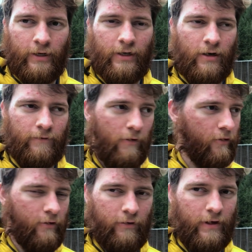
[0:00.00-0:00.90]
You know, if you
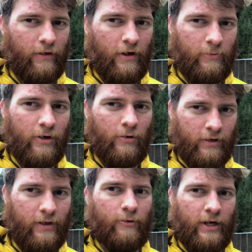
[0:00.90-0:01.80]
screw things up, you're
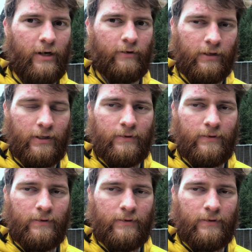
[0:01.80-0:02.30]
going to the ground.